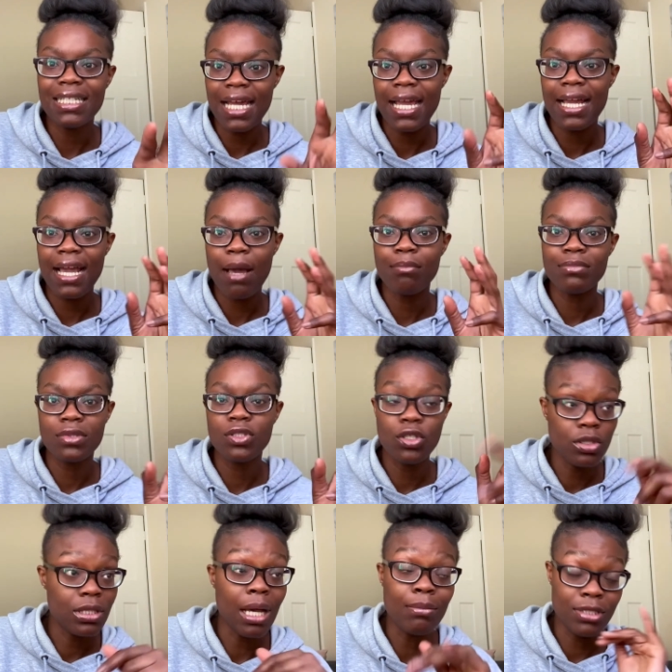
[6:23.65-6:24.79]
Like I'm
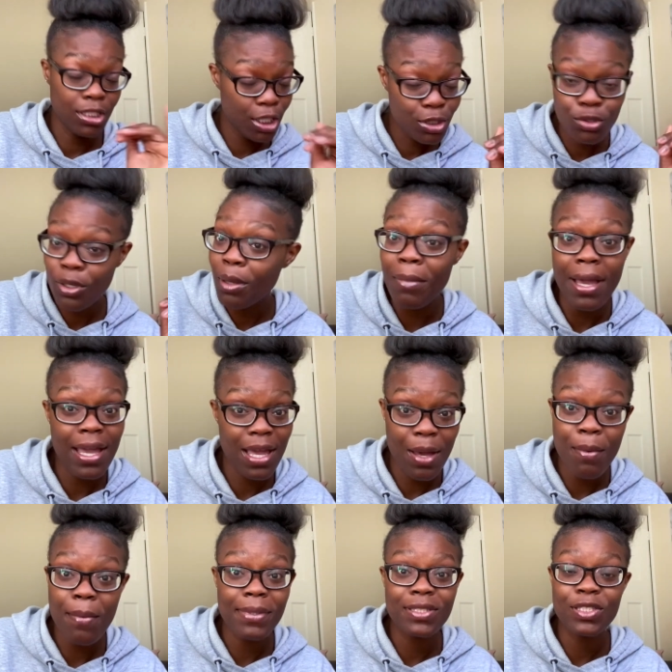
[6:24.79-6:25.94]
good, I'm still doing my hair
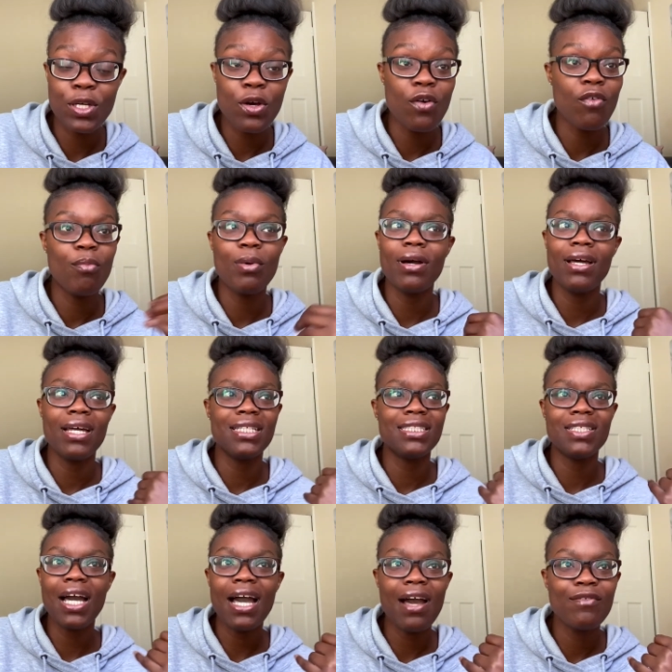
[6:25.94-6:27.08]
by myself, but do
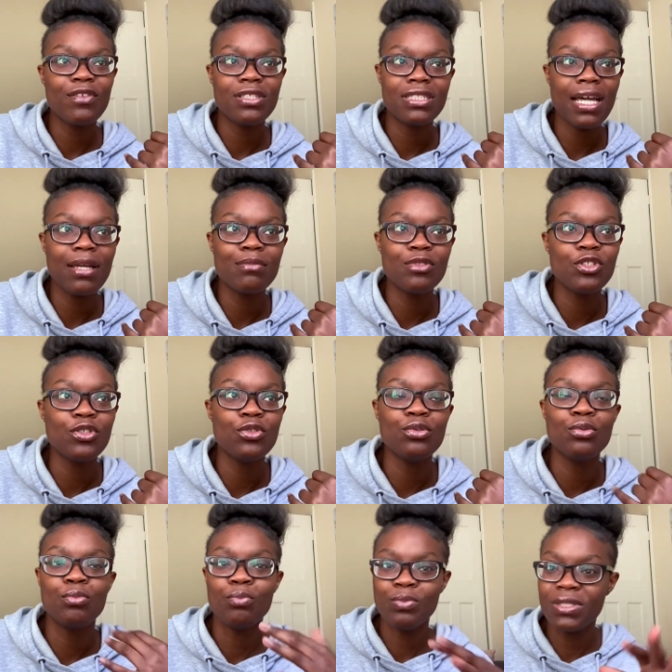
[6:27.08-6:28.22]
I have the time
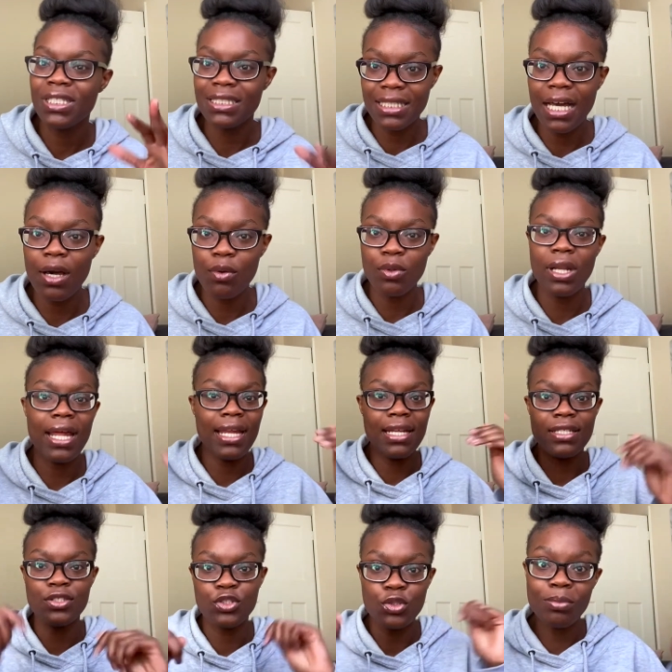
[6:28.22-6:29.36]
to sit down
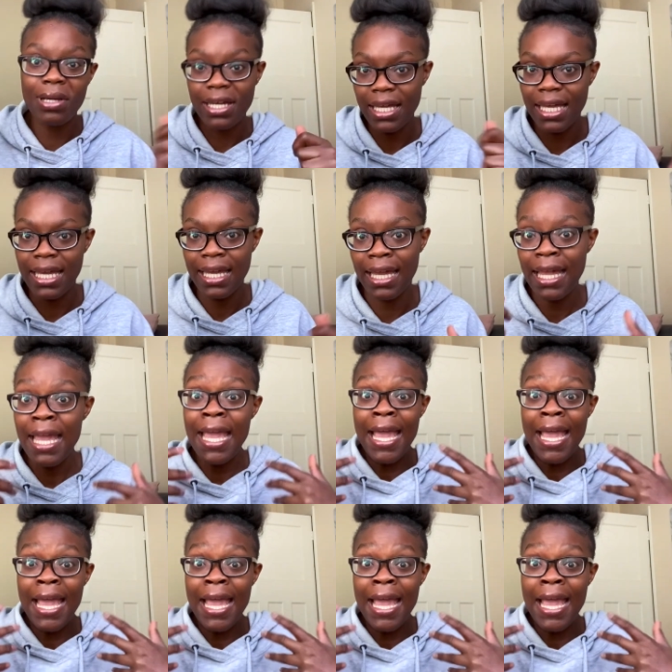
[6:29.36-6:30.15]
and do my hair